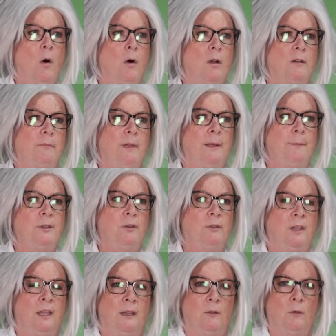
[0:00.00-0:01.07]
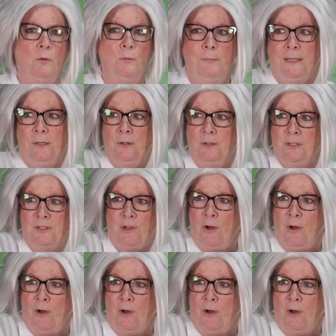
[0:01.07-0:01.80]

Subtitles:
Or maybe you're thinking, oh my goodness,